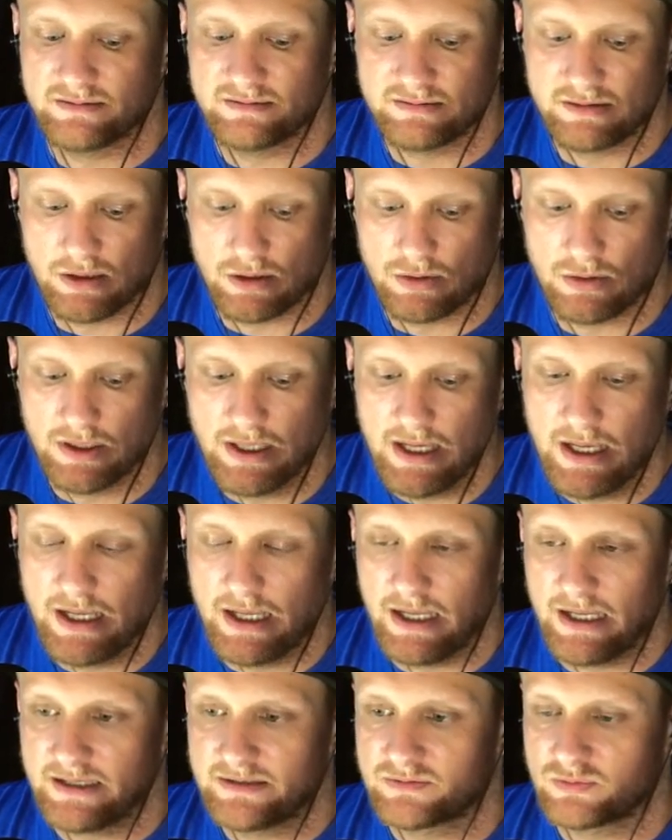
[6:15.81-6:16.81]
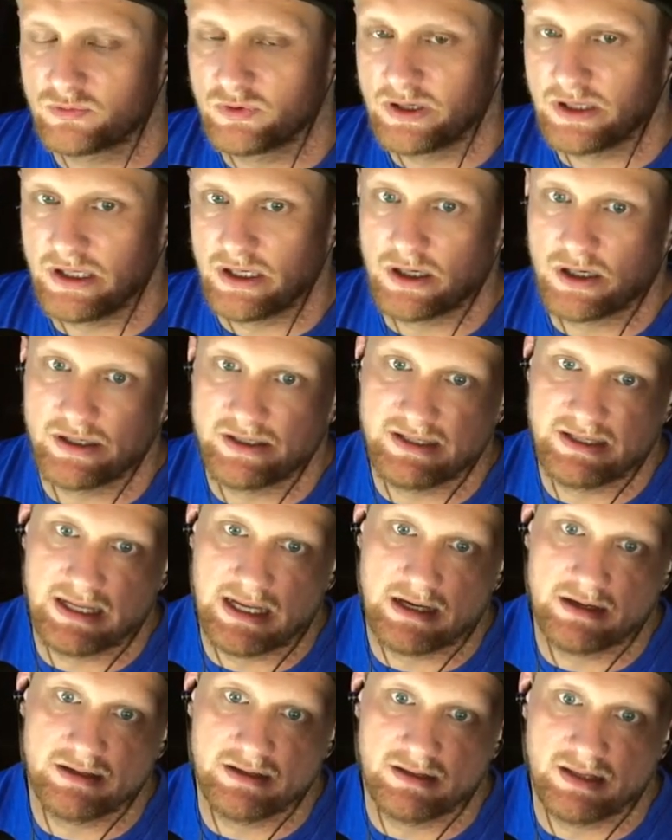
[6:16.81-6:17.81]
So it's really hard to
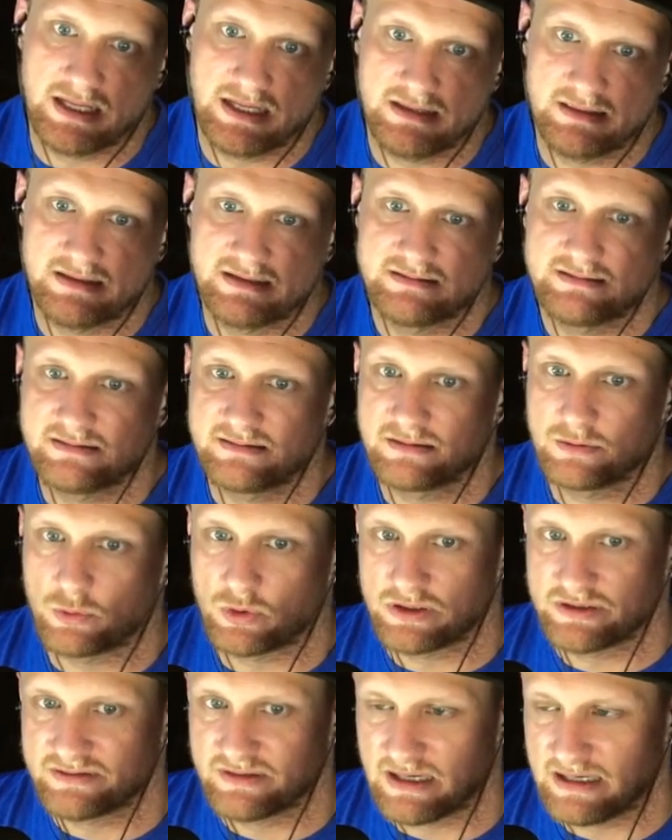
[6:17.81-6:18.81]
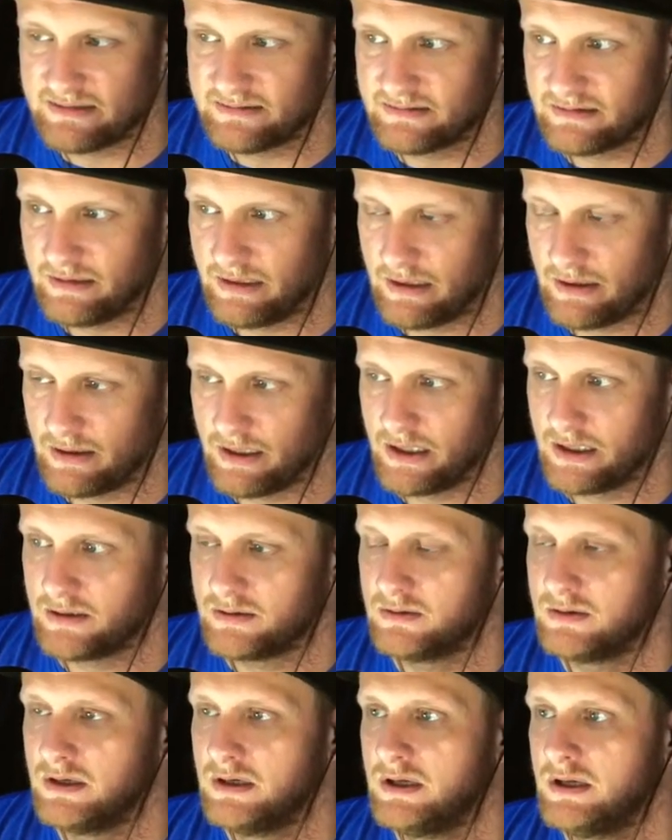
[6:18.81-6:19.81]
calculate. This is the worst case scenario.